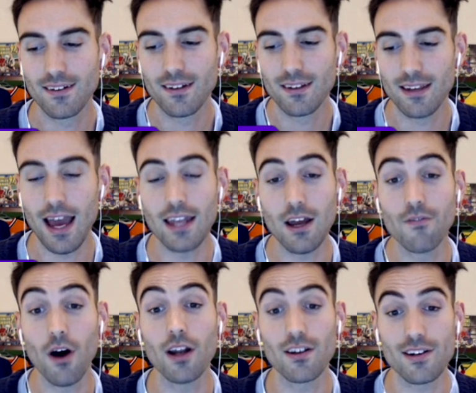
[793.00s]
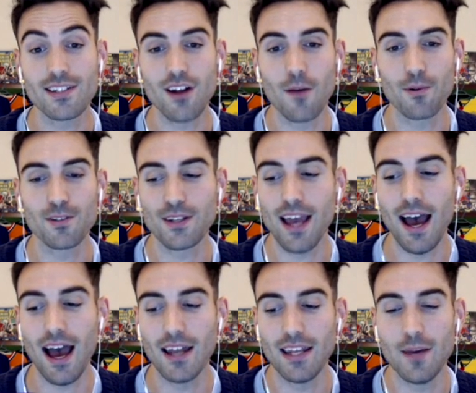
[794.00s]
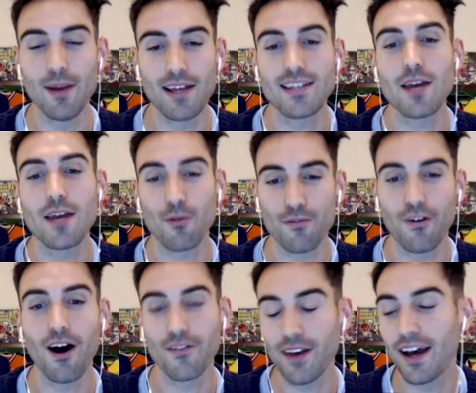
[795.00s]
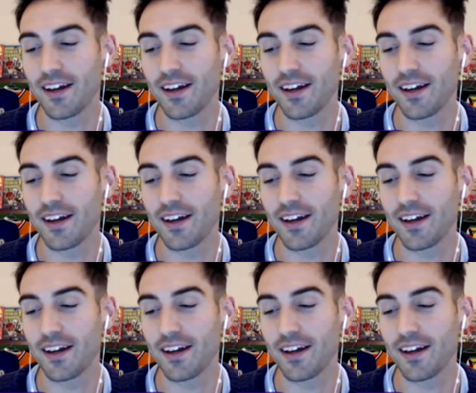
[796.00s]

Yeah, no, Werner is 9.2, yeah. And Jimenez 8.5, yeah.